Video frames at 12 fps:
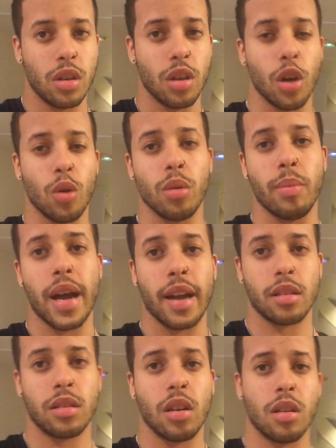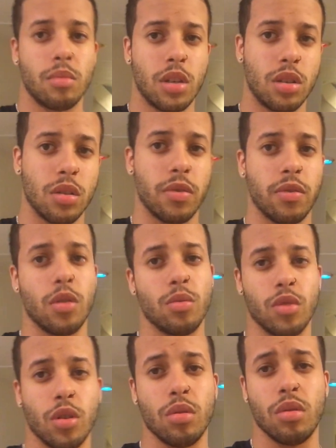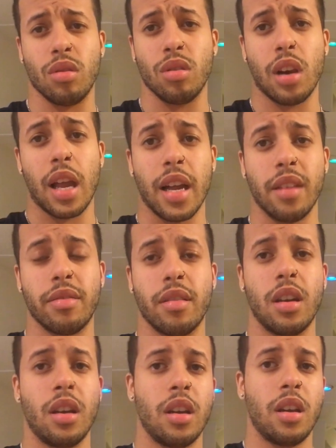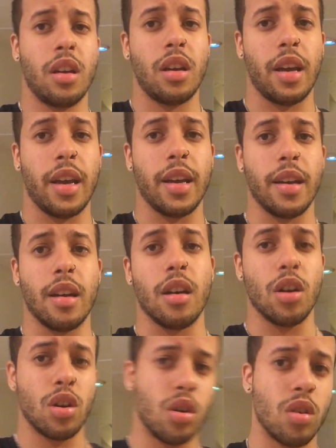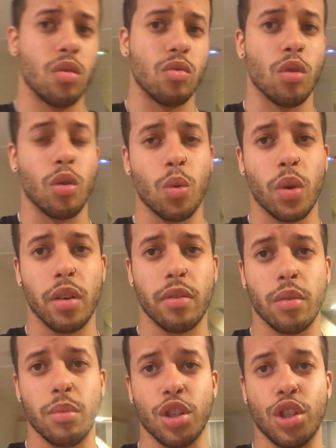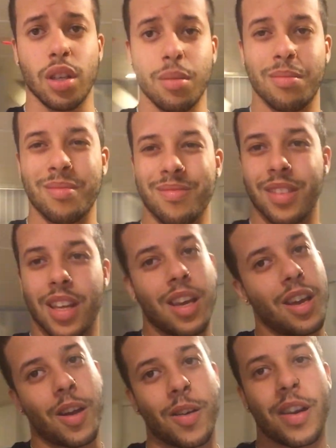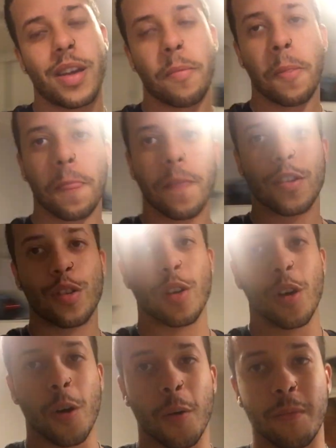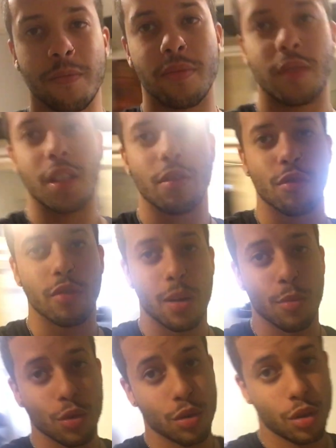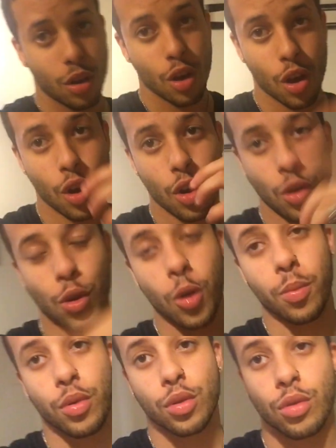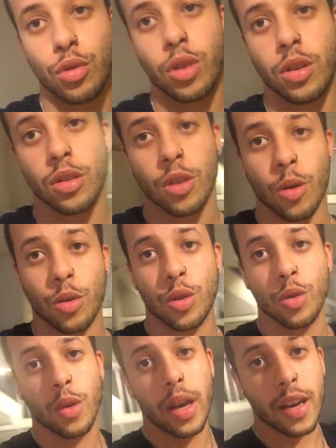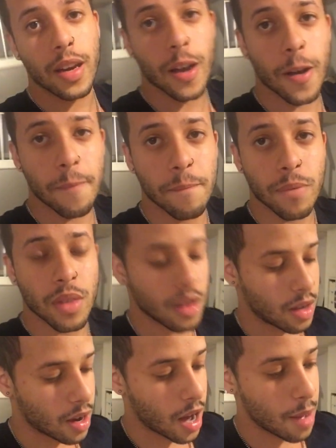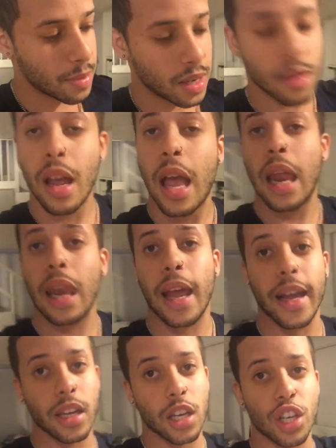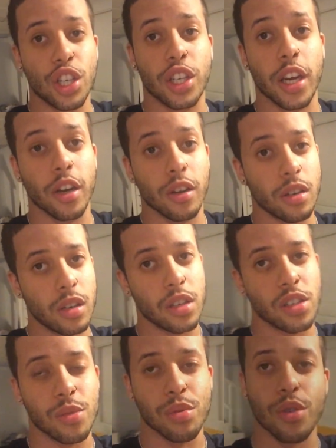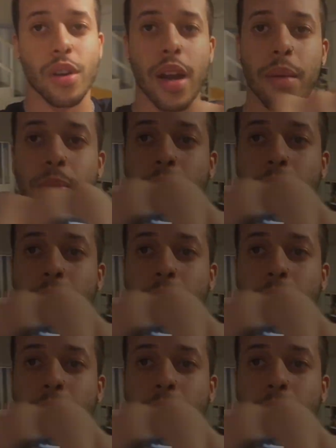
your lower back, tell them they should foam roll their life and roll away from the gym. All right? So, Steven Ramos, your personal trainer to go to, and comment, like, share, and subscribe.